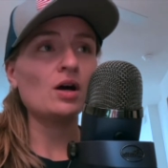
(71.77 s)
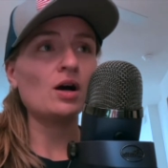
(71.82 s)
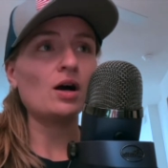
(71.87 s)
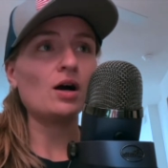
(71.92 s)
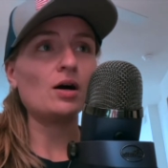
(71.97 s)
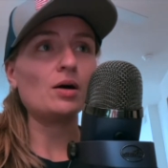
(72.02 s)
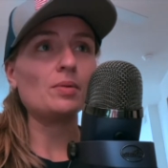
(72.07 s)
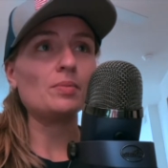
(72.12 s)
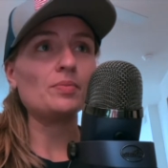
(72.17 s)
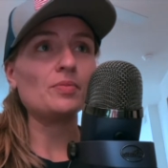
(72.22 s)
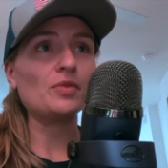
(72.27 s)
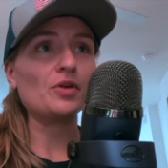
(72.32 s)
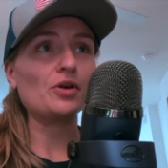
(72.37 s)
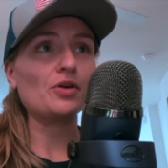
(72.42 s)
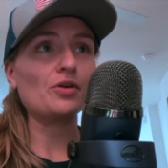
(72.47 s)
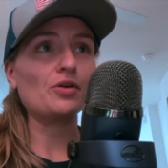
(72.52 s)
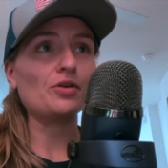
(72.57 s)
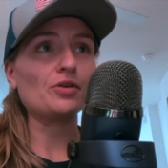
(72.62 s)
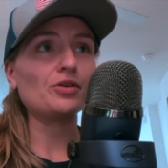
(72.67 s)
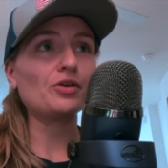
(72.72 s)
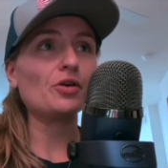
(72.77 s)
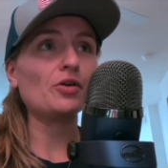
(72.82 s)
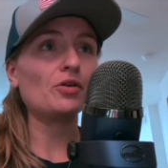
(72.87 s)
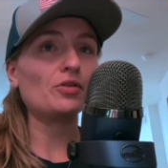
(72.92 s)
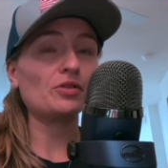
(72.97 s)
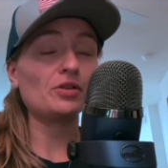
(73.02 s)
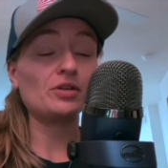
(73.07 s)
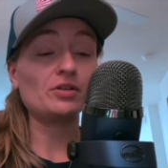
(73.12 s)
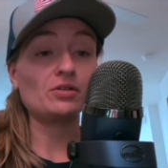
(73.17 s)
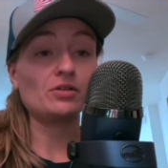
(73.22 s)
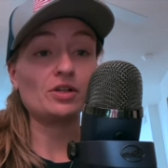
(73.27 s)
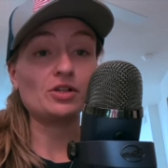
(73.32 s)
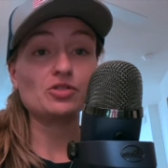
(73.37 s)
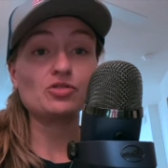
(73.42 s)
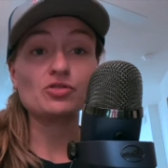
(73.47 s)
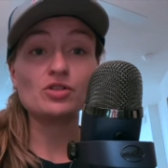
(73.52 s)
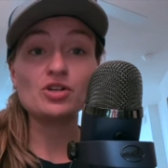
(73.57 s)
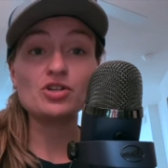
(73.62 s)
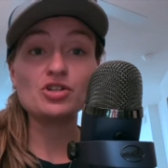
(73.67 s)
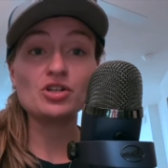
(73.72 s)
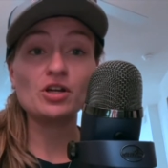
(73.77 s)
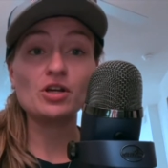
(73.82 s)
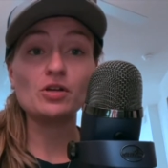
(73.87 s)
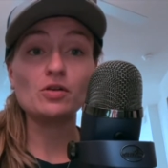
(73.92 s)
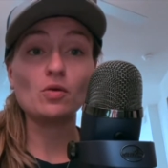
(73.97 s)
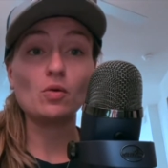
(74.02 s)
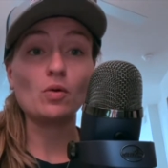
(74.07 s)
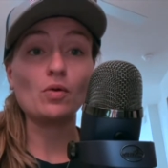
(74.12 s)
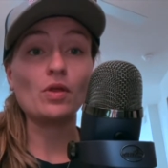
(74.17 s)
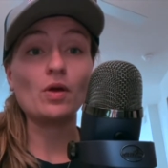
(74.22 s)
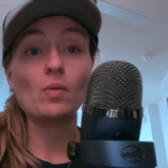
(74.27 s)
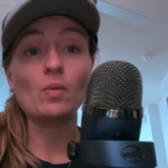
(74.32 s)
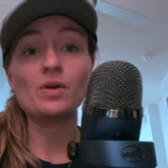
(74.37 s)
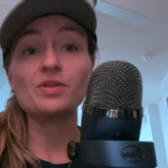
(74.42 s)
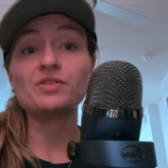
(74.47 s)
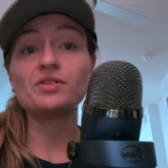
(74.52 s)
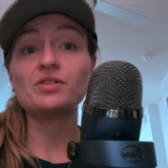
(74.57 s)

um, they're currently an electrician or they went